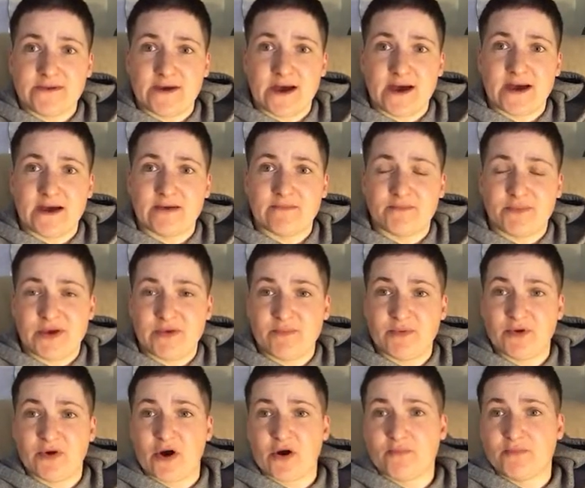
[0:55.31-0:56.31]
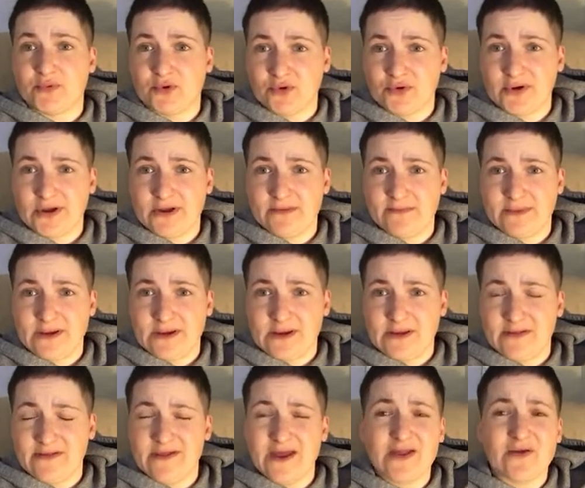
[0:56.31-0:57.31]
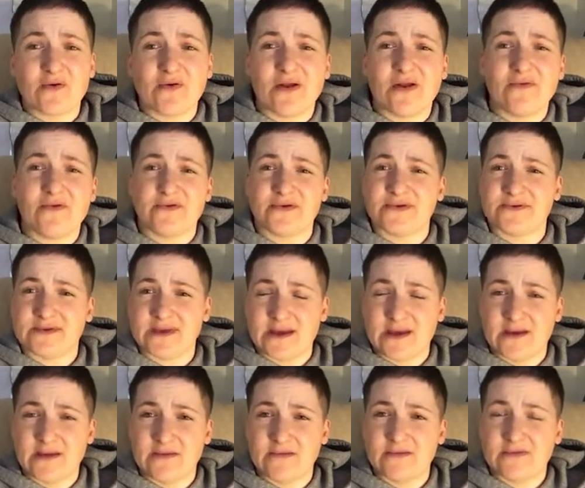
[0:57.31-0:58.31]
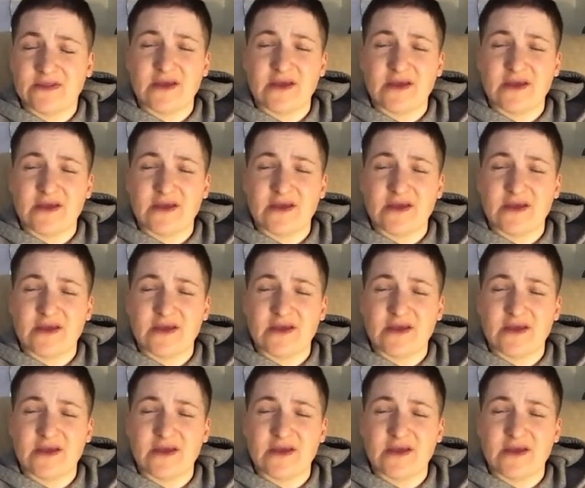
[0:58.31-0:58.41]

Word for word: that people are bullying me, they don't understand.